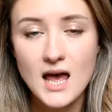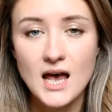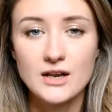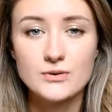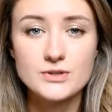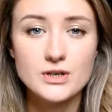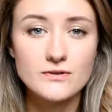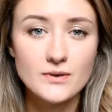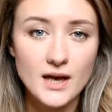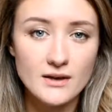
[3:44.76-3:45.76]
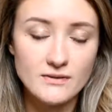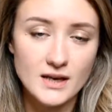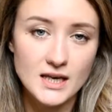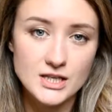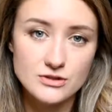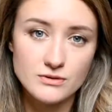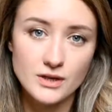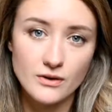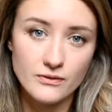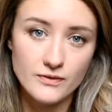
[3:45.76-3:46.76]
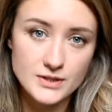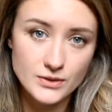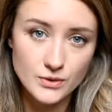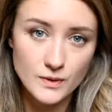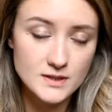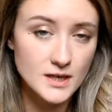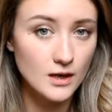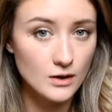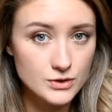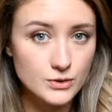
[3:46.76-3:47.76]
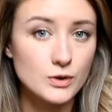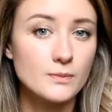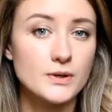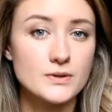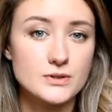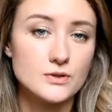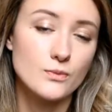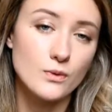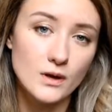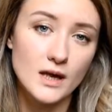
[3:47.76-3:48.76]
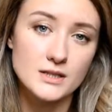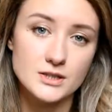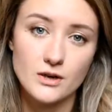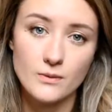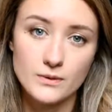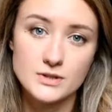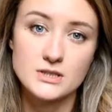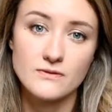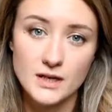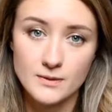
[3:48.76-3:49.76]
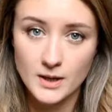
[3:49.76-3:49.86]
And also if you have a history of physical or psychological abuse, you're more likely to go on to develop